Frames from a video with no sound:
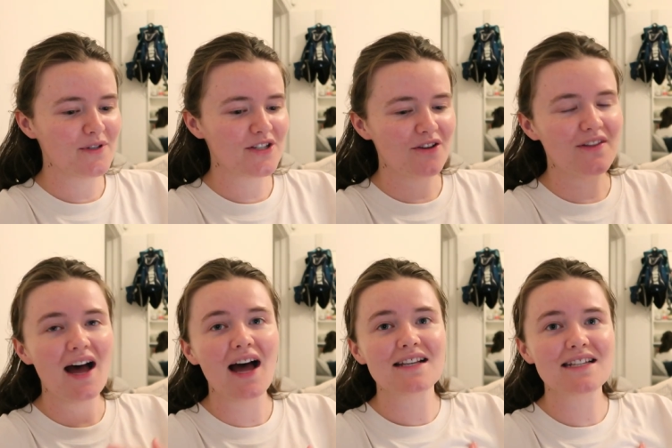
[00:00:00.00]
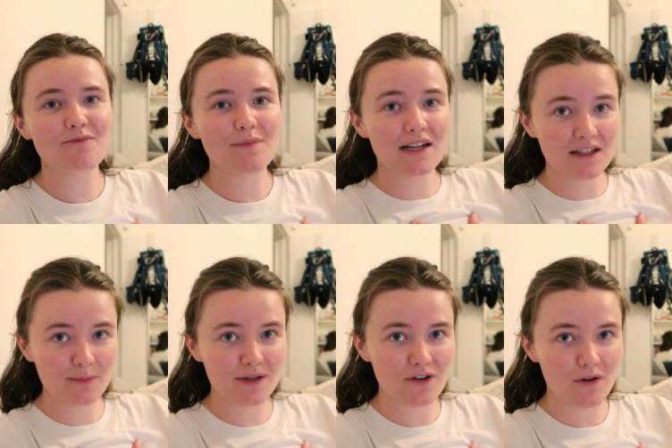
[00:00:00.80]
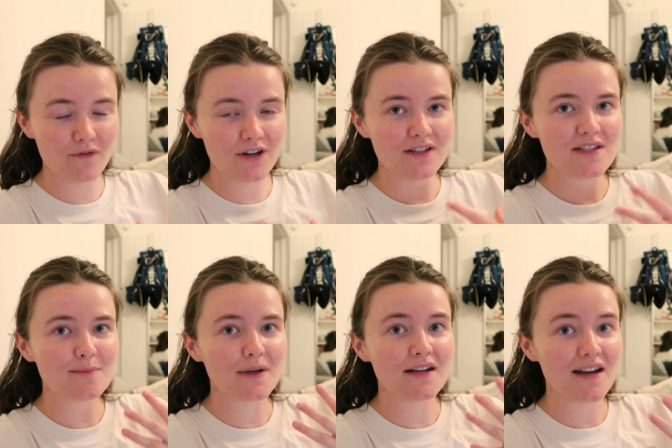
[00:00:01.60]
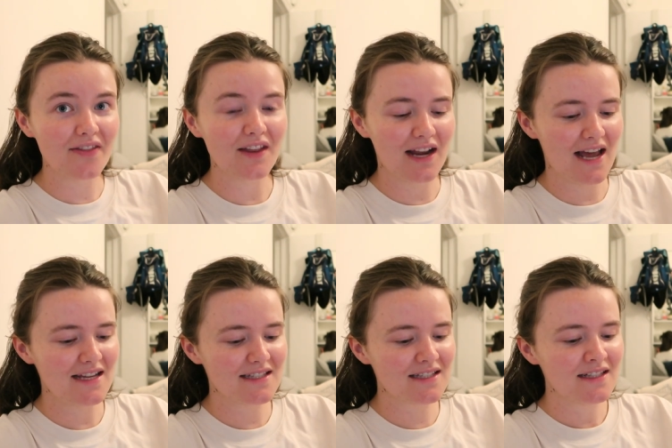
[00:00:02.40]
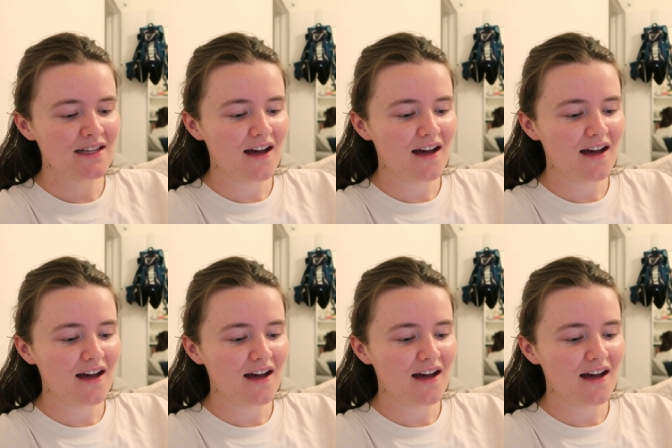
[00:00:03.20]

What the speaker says: So that has given me a little bit of confidence, but nonetheless,